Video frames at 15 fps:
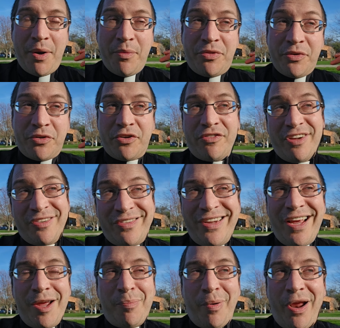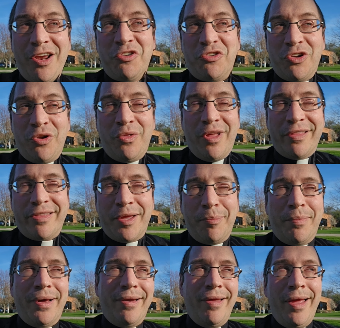we think to ourselves, yeah, I probably should do that thing,
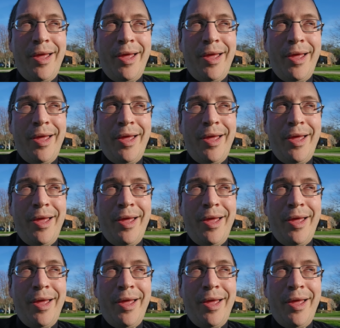but